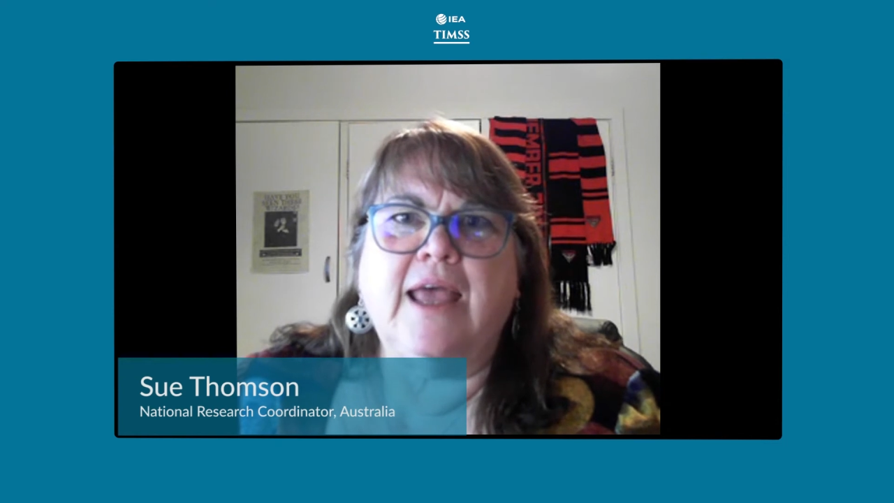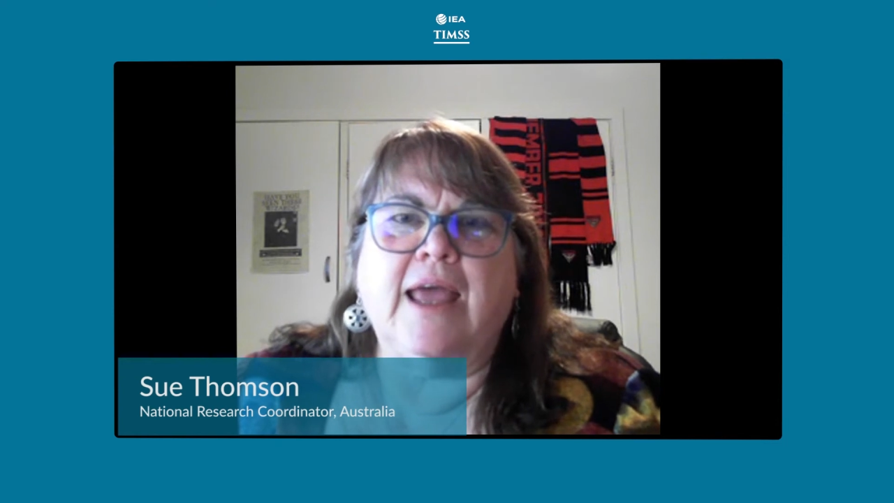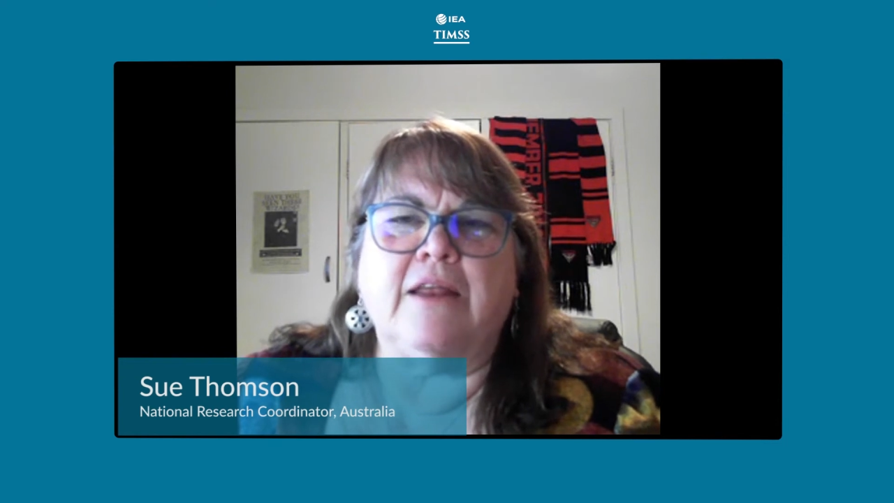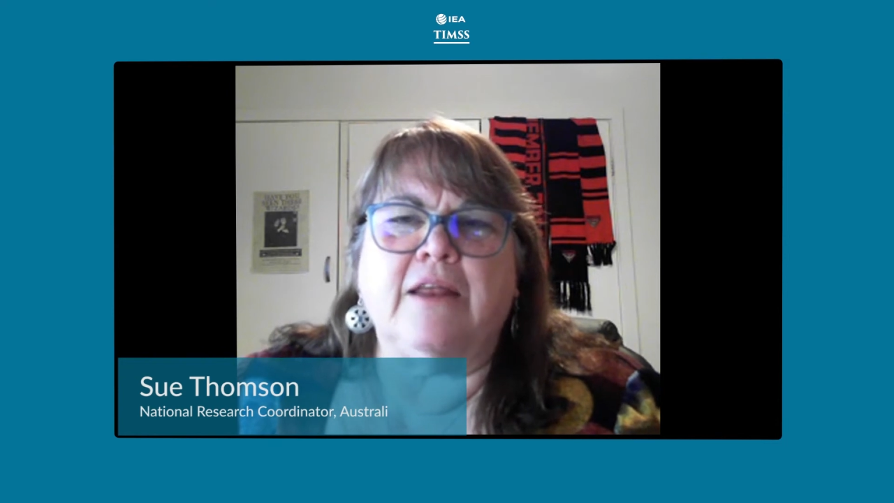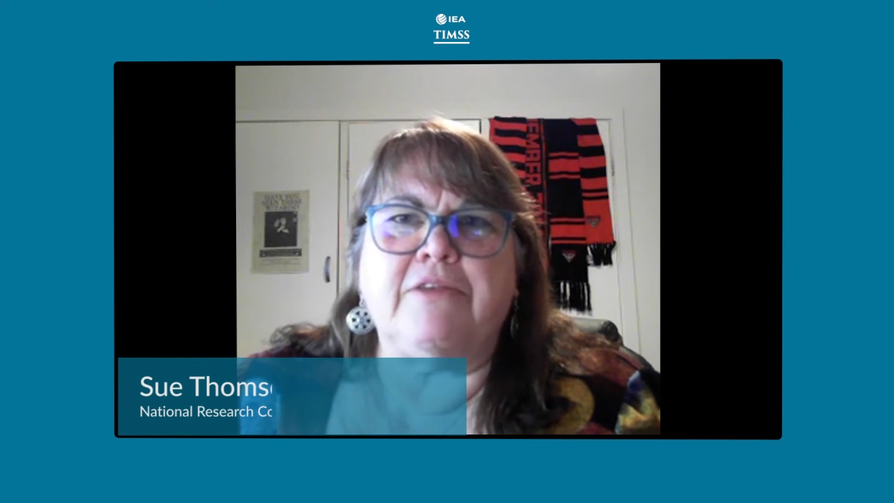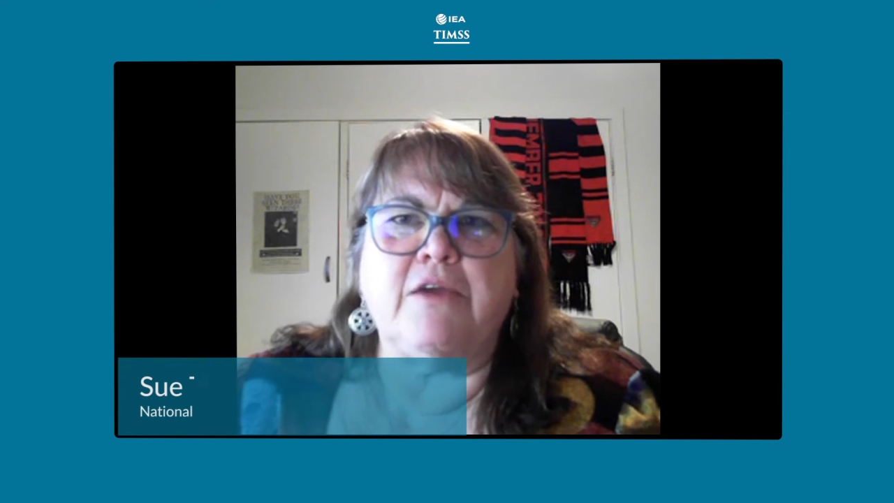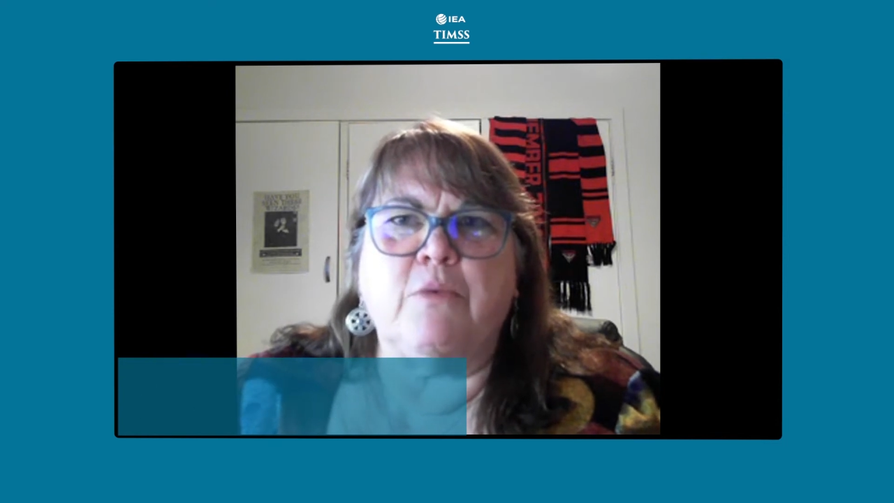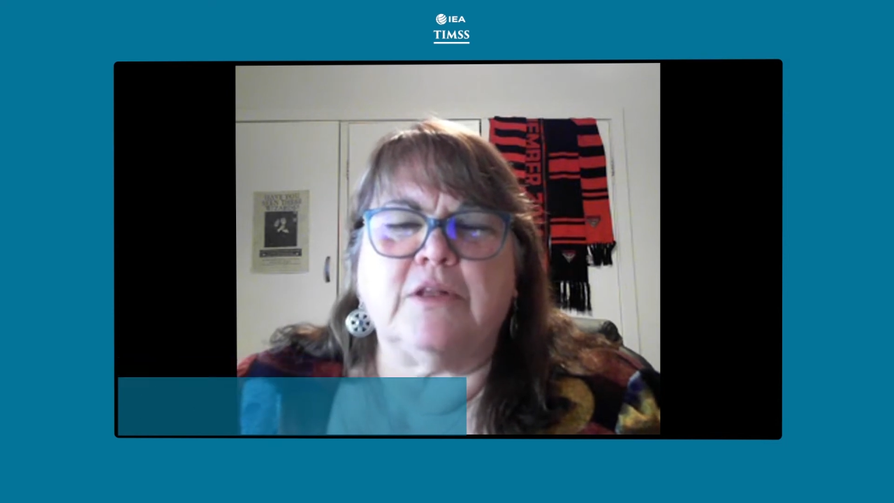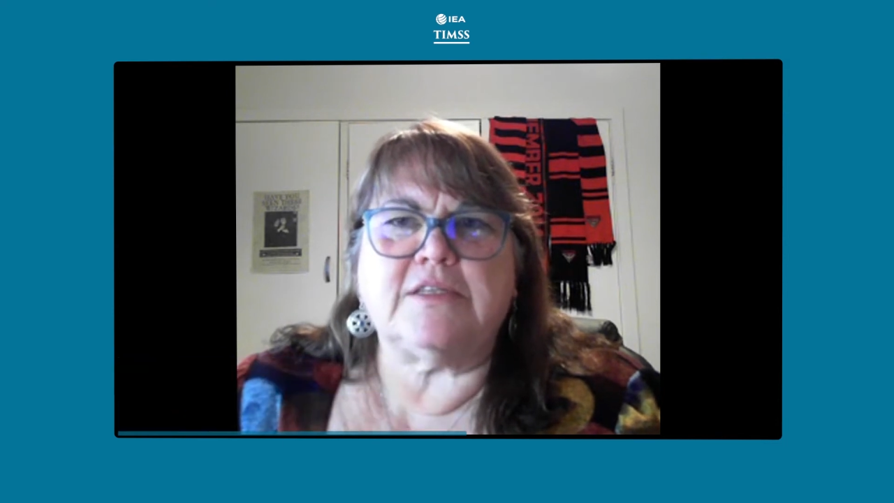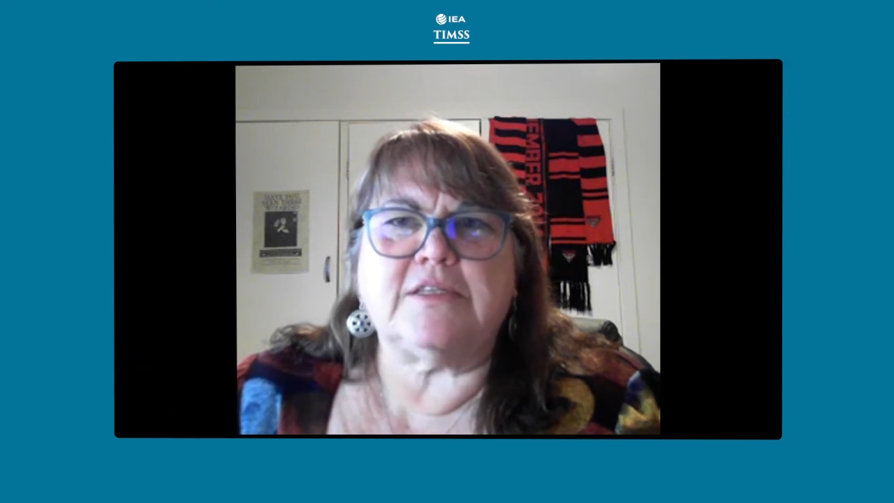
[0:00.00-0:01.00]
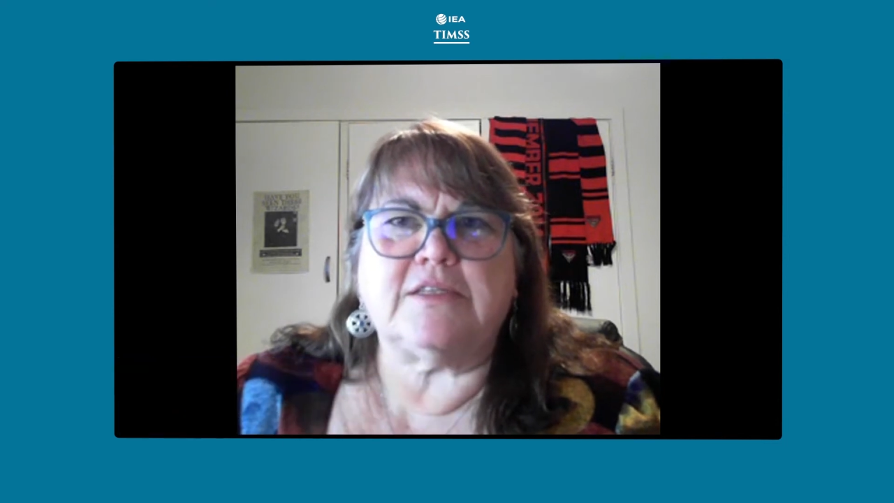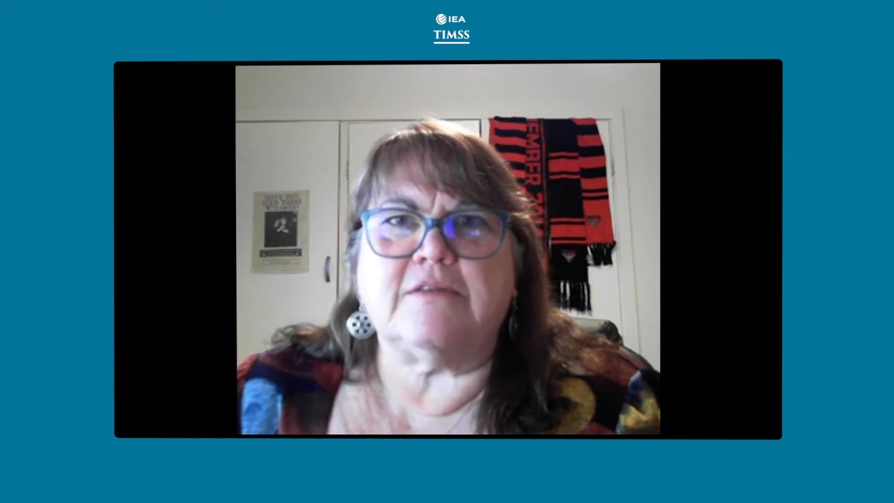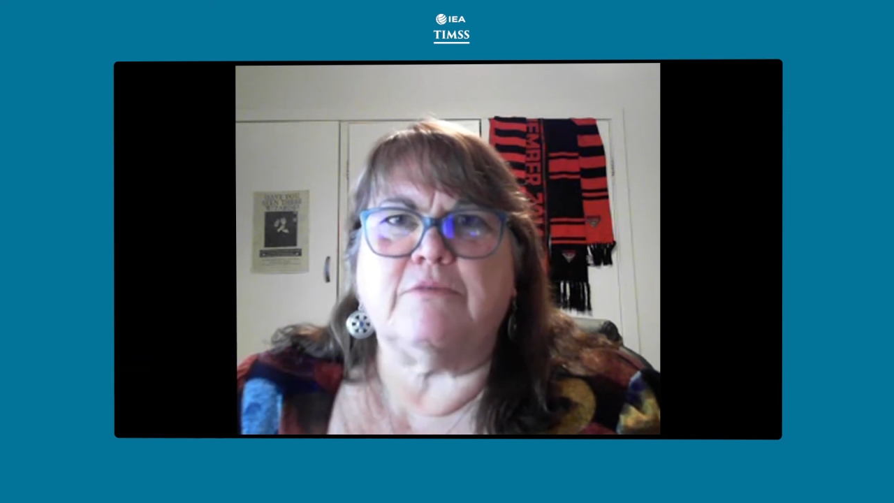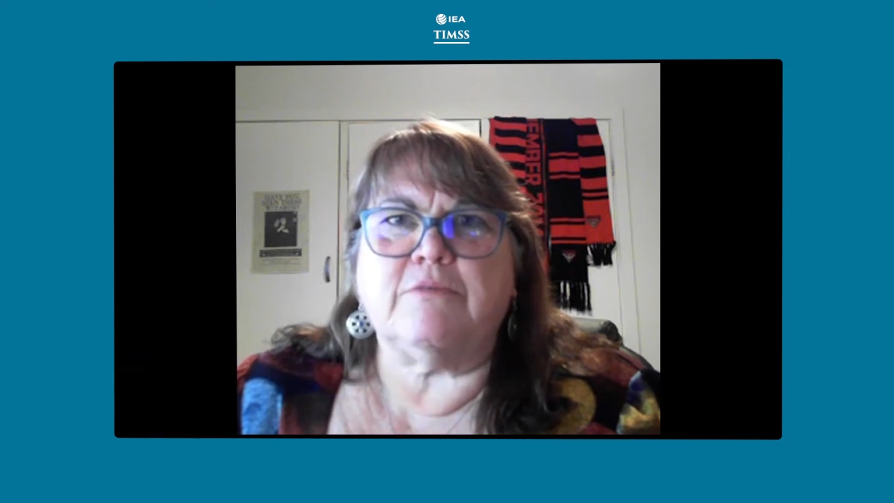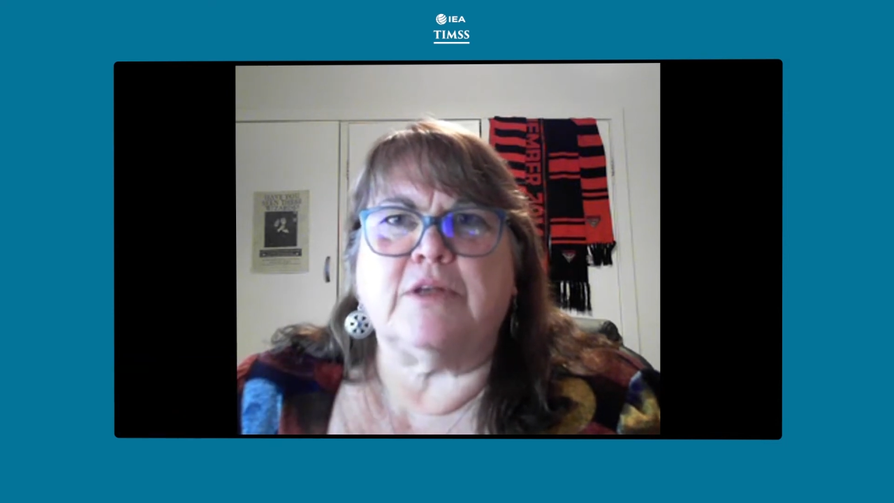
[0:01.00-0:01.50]
and I think
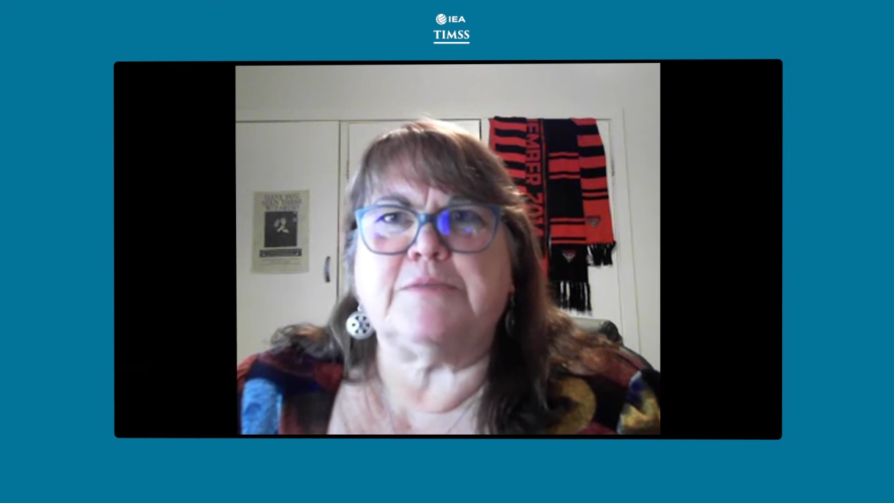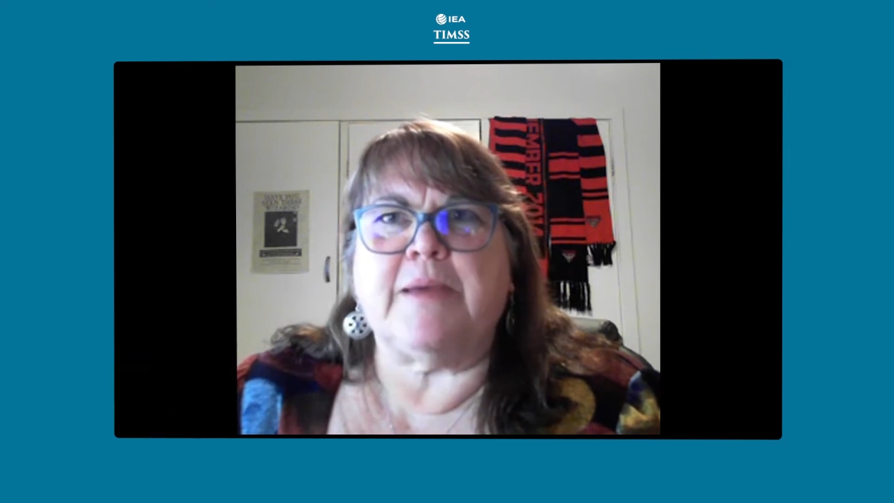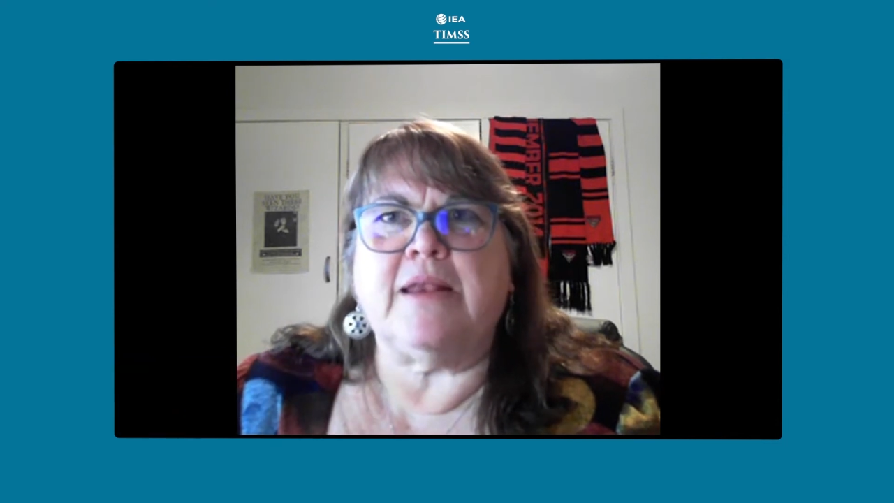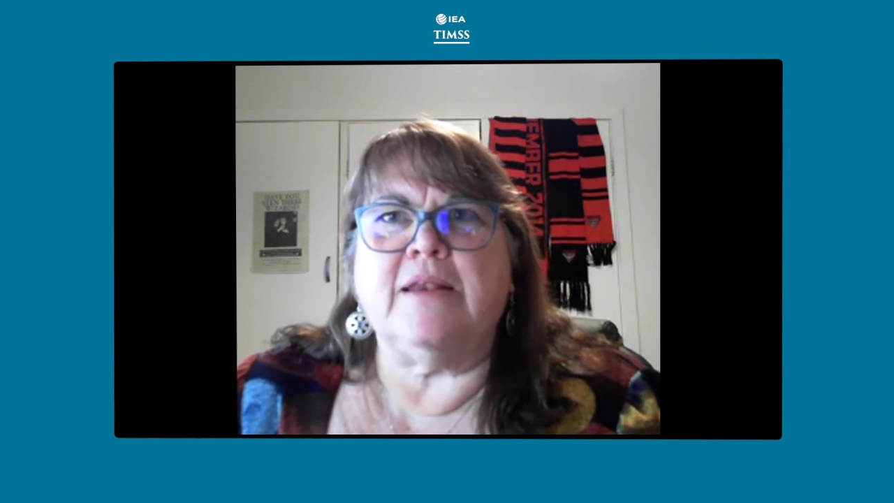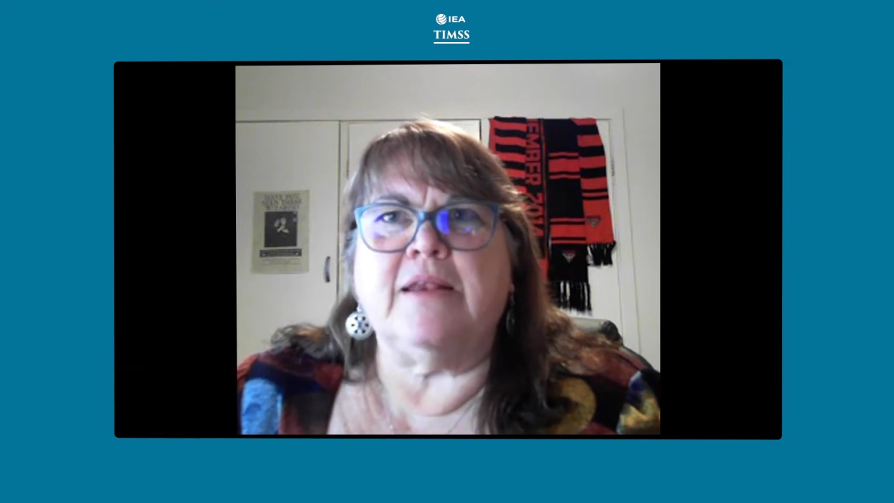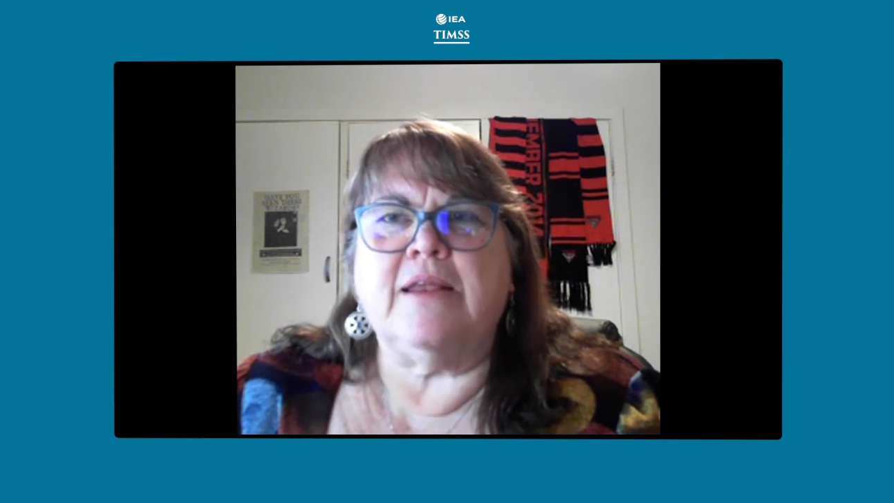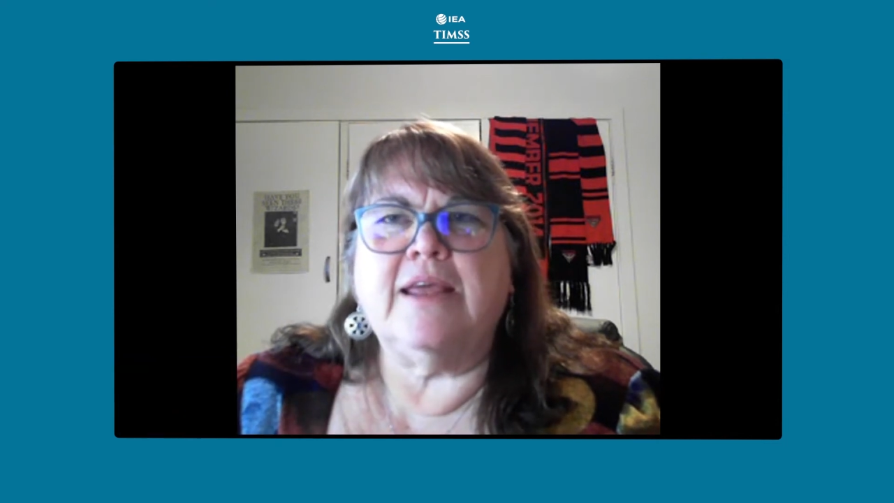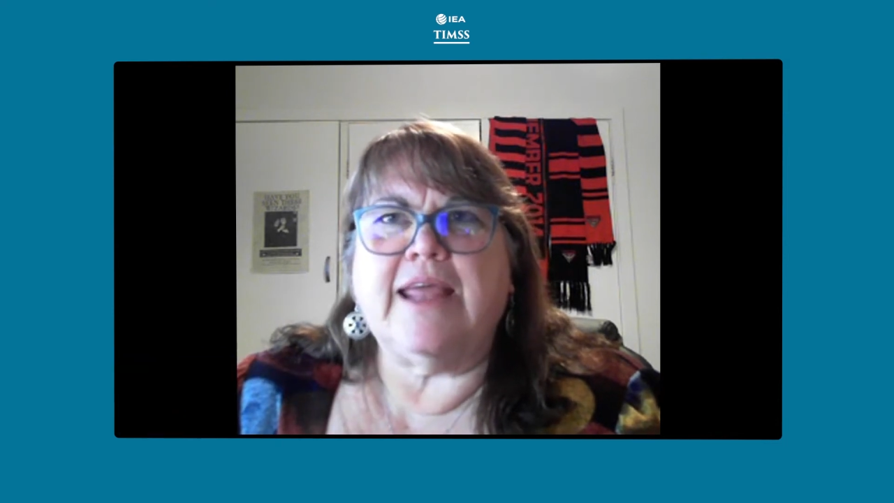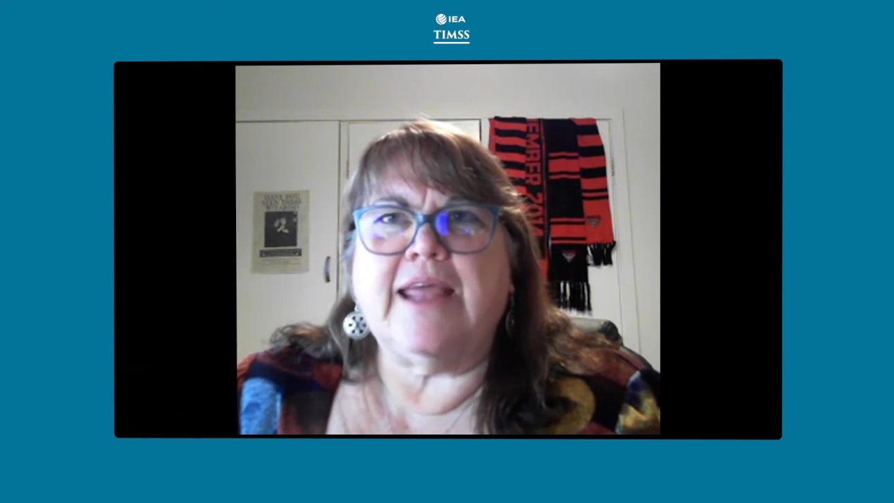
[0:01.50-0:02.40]
what's what's been